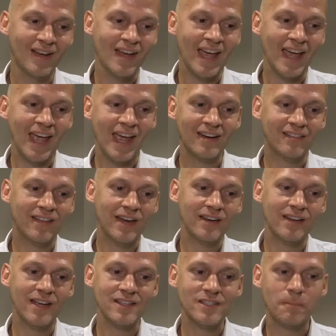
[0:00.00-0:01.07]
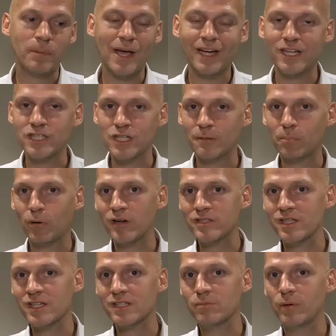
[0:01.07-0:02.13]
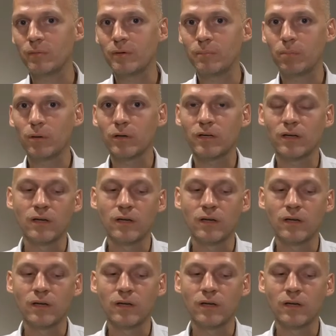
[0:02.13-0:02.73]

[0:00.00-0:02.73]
And then there's a packaging process where we put,